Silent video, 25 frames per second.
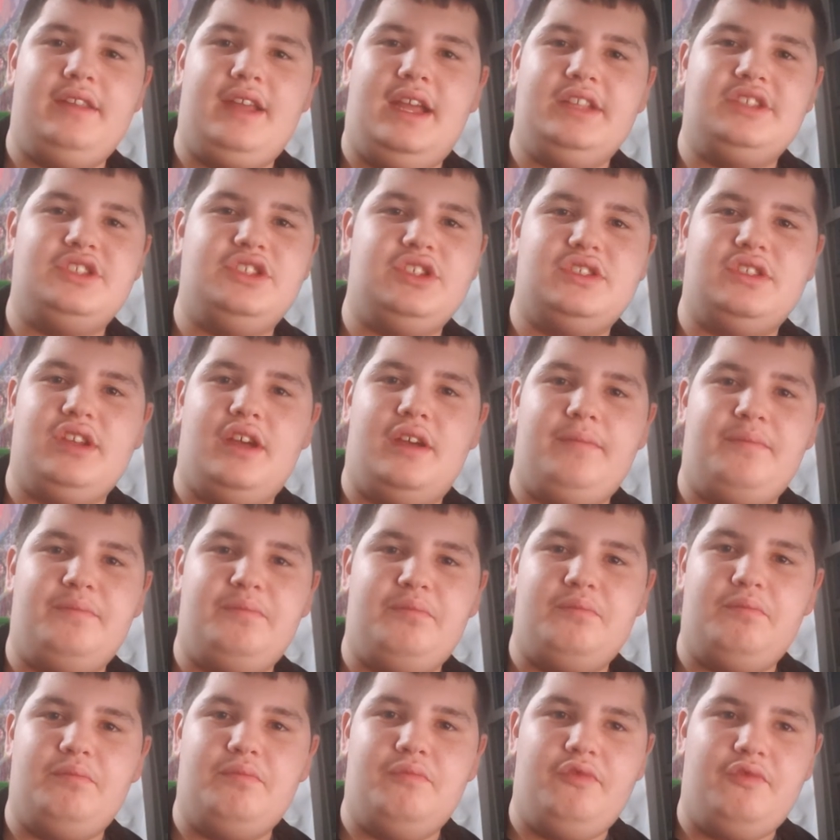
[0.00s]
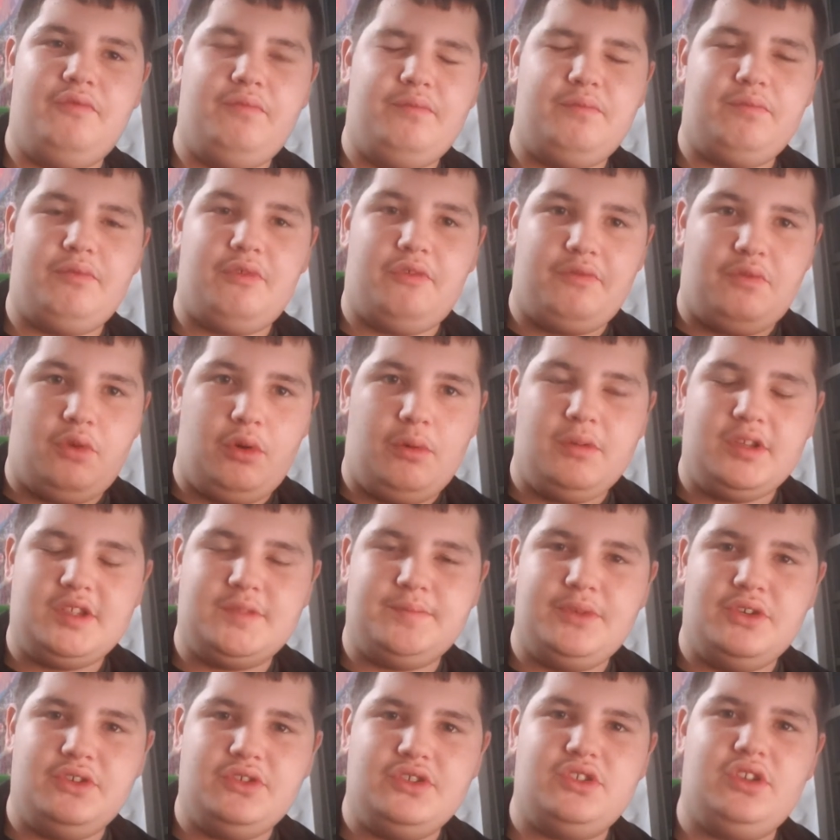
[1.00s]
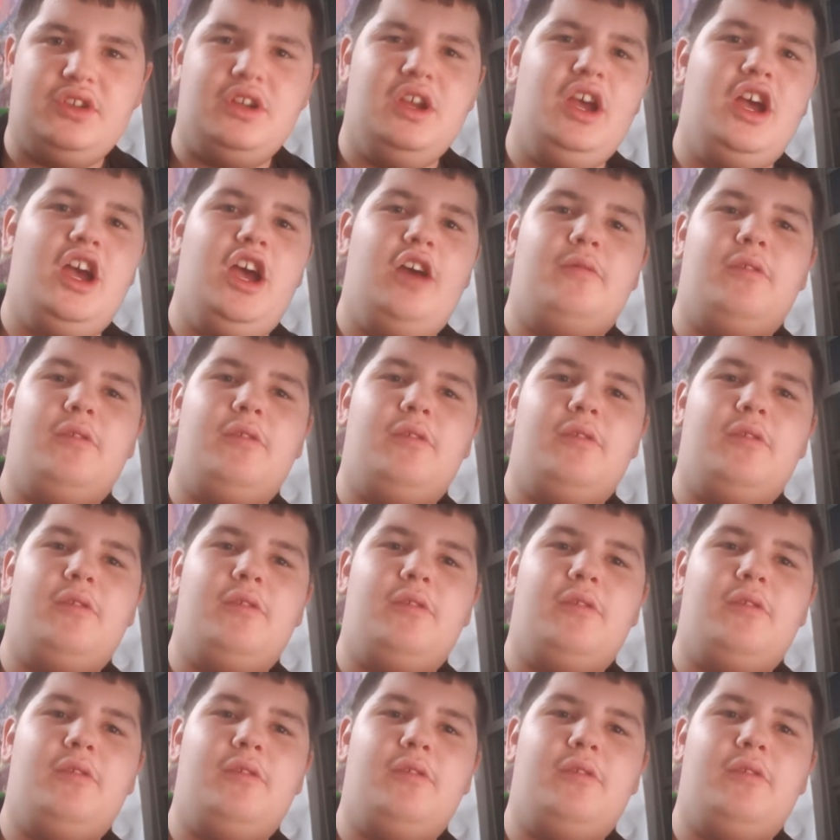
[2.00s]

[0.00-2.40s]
That's just a performance booster.